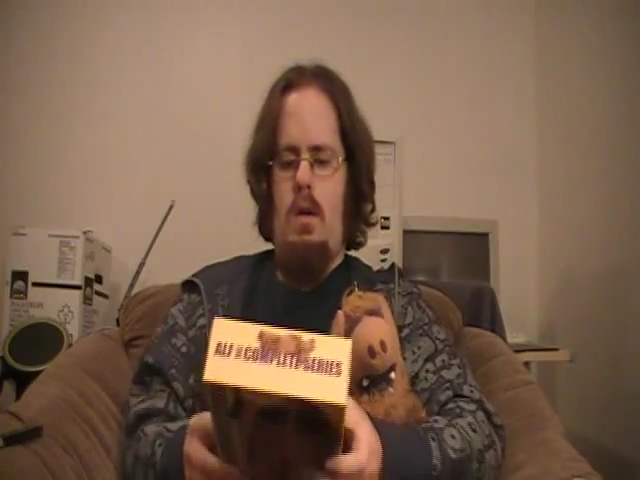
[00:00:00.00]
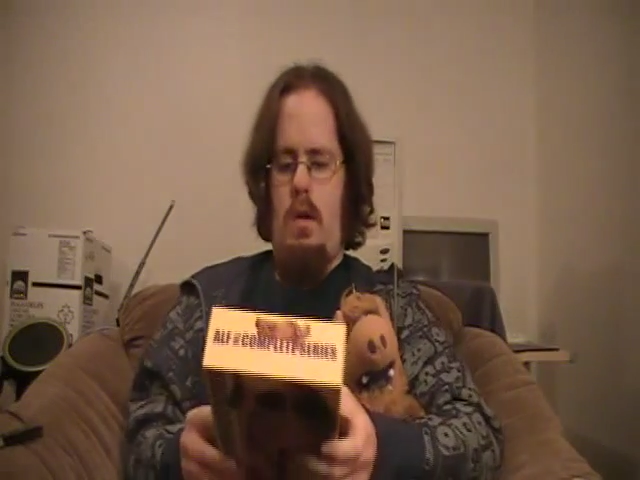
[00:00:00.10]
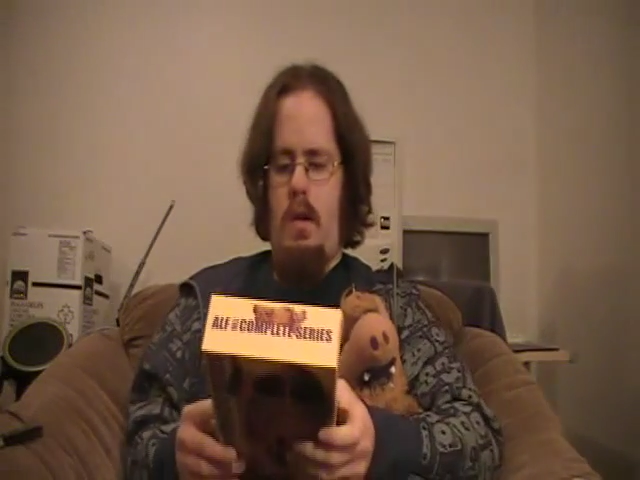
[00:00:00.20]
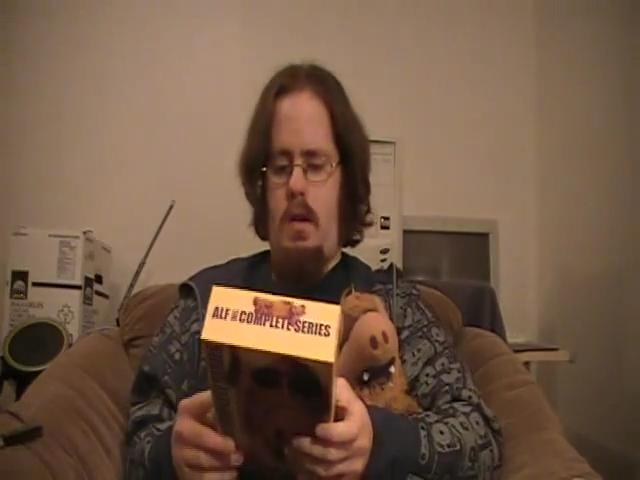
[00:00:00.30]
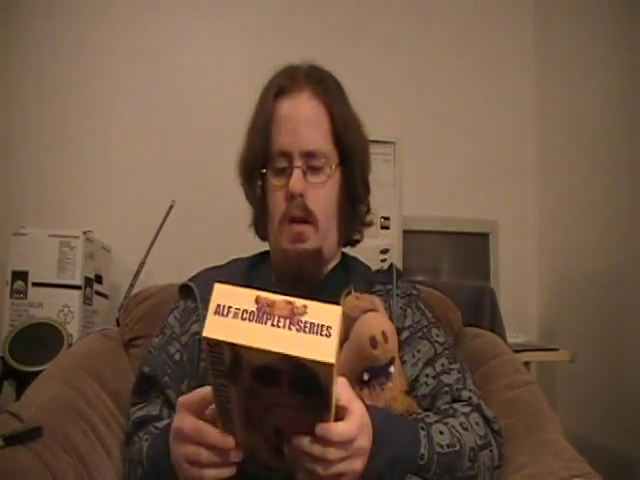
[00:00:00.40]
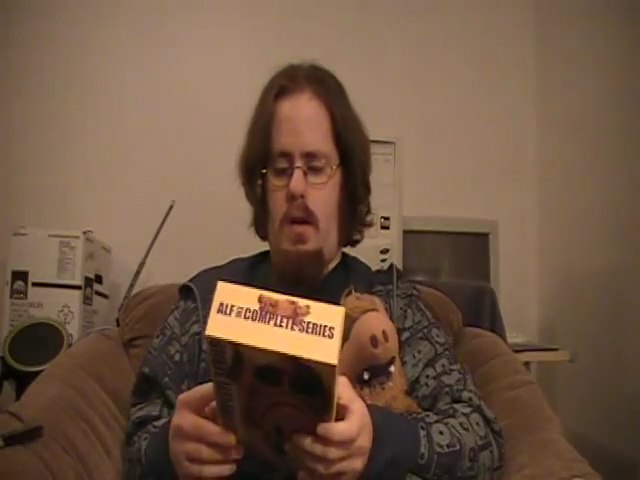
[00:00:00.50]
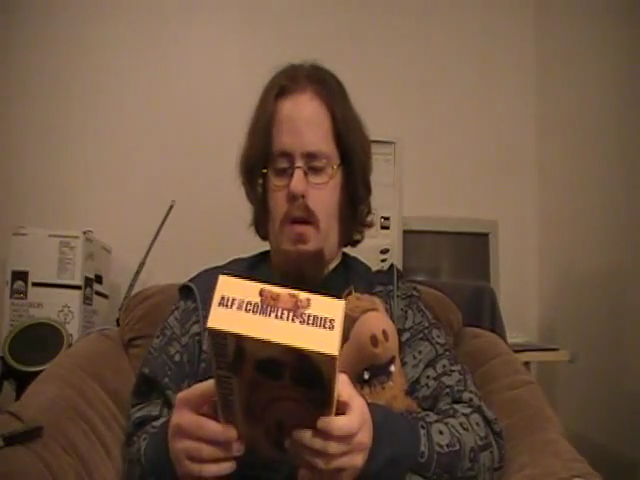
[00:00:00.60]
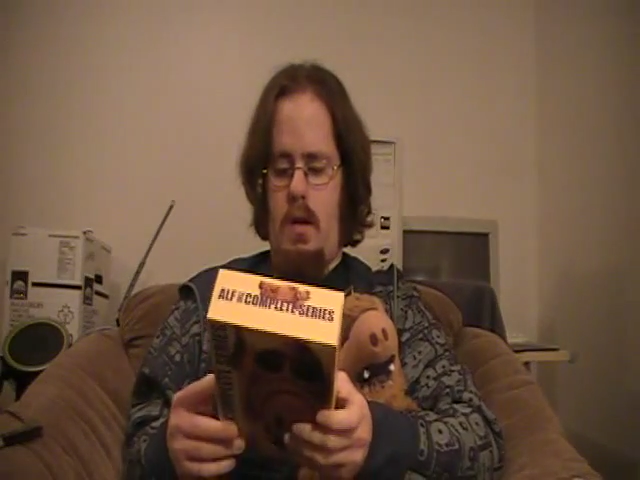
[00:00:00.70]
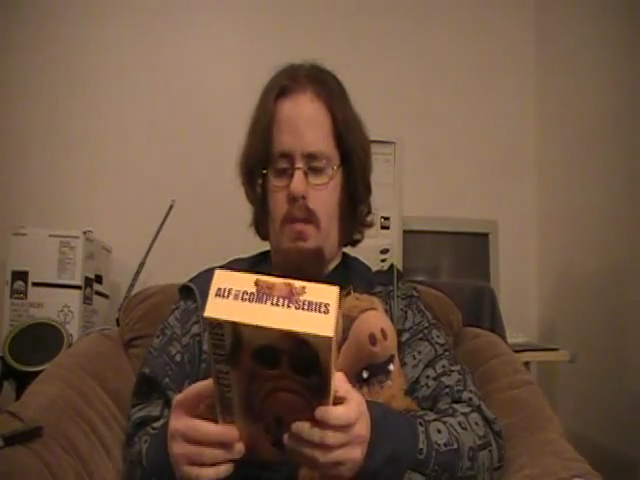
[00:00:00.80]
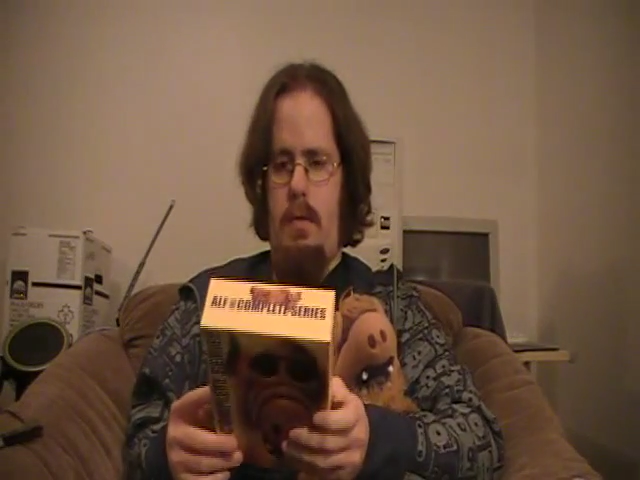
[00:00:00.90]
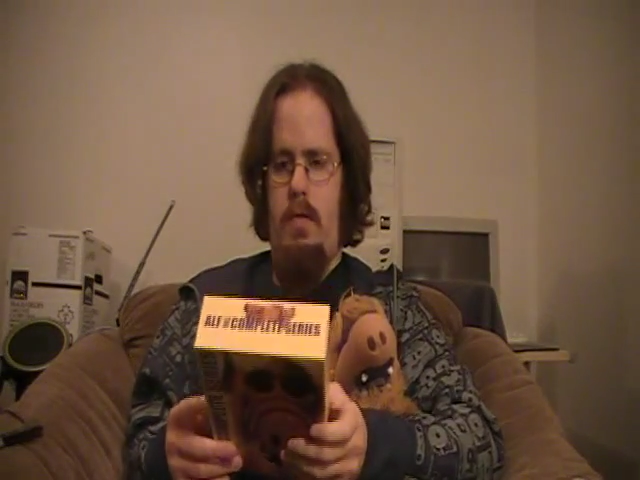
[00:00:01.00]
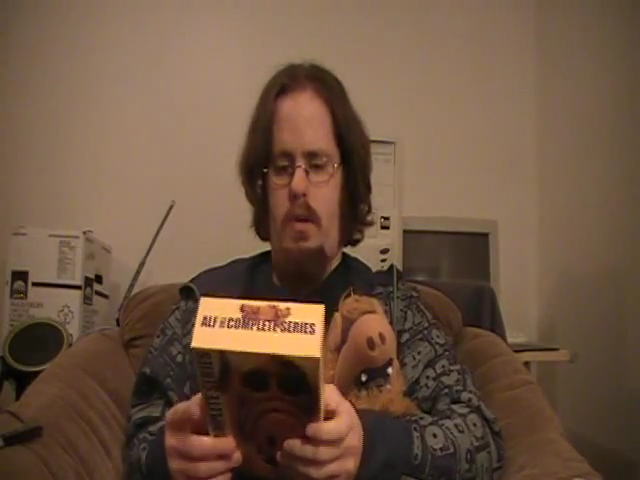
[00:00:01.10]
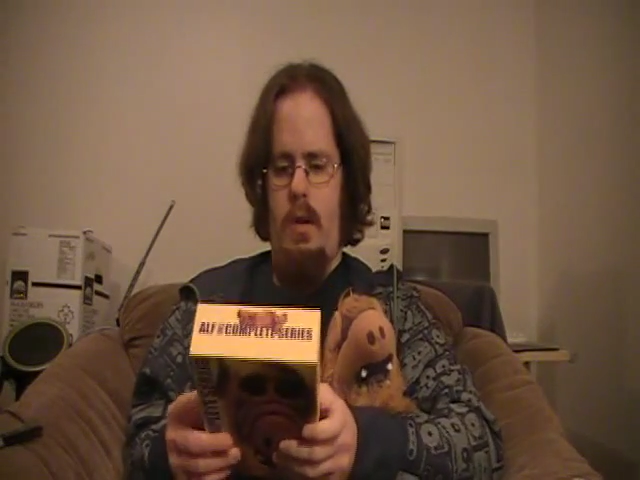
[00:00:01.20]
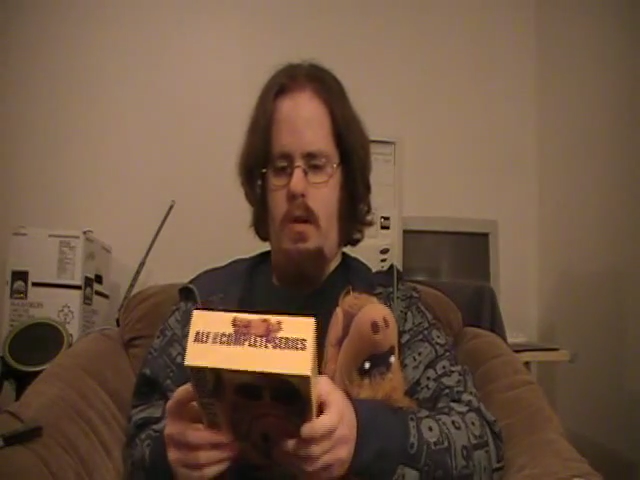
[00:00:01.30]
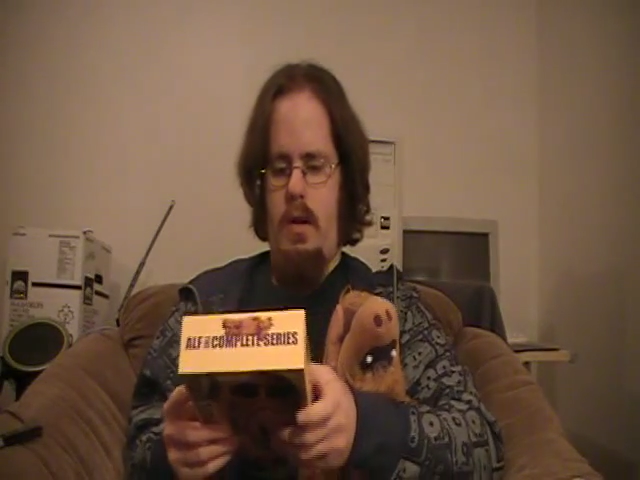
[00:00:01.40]
Okay, uh, before
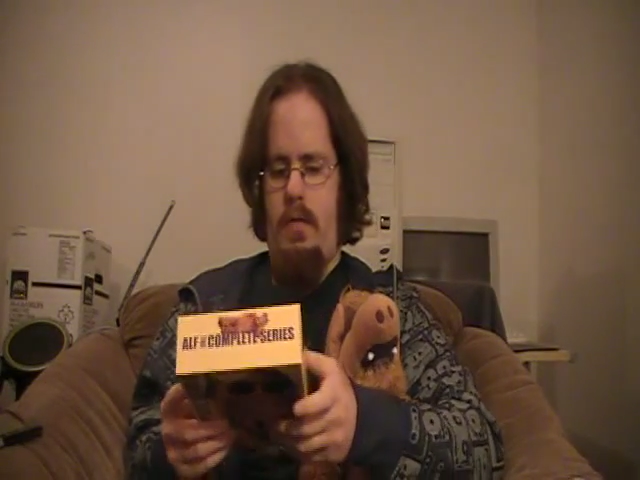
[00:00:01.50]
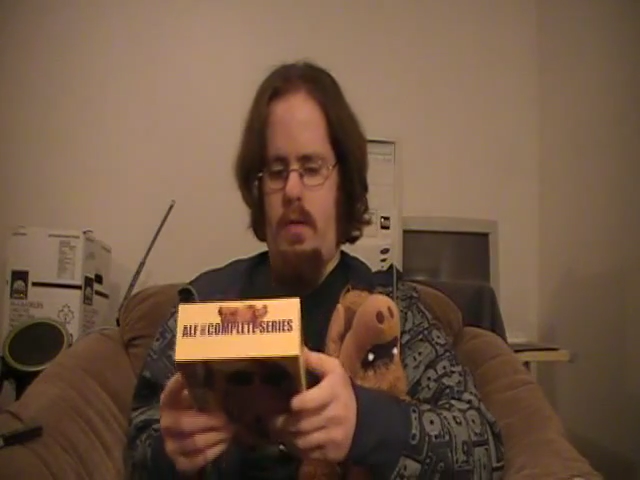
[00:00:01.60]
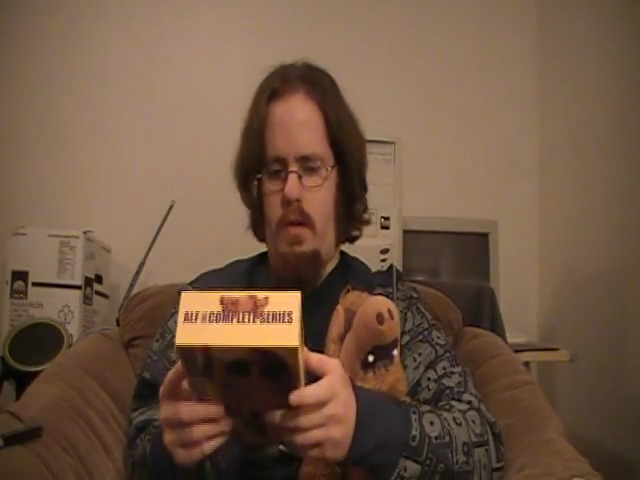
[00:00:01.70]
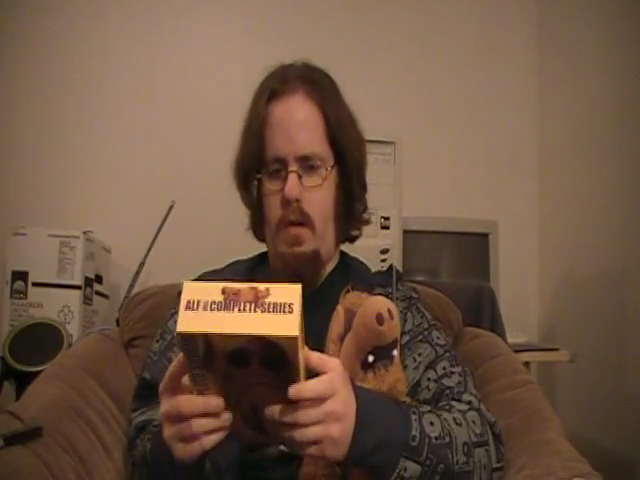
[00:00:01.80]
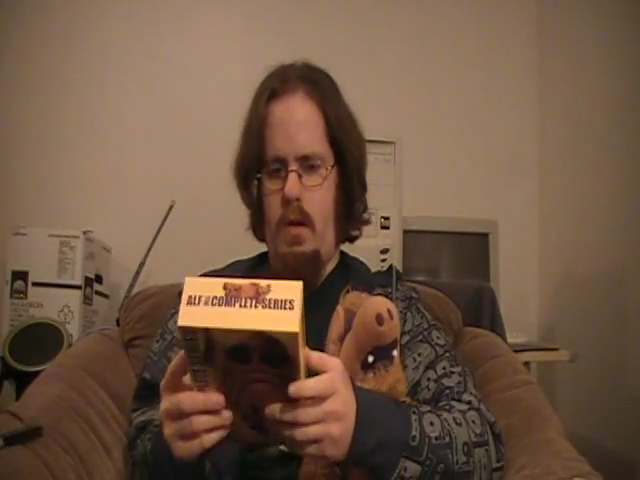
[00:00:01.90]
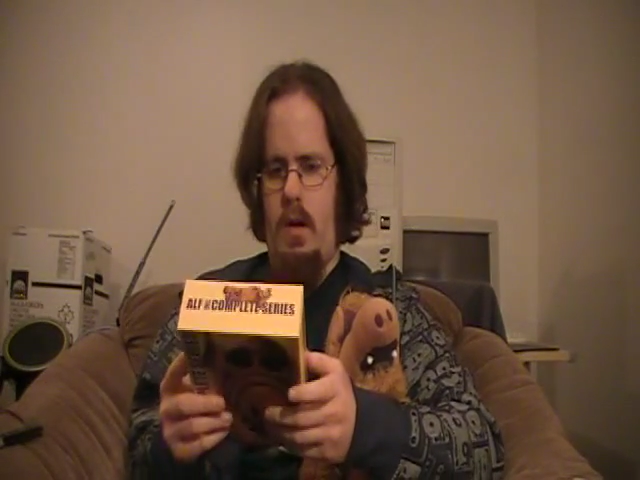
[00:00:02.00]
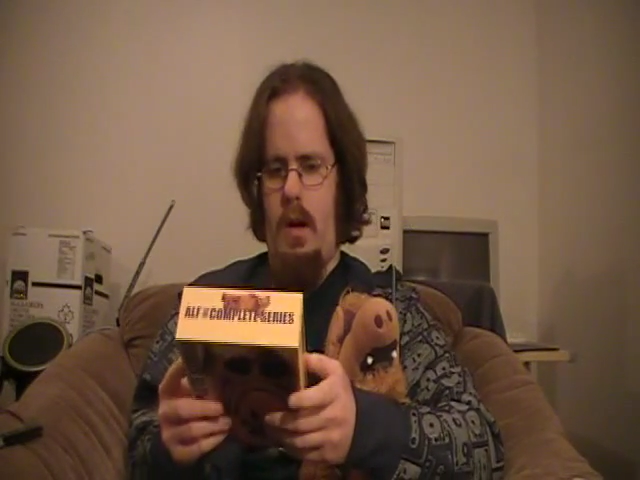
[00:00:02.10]
we go any further,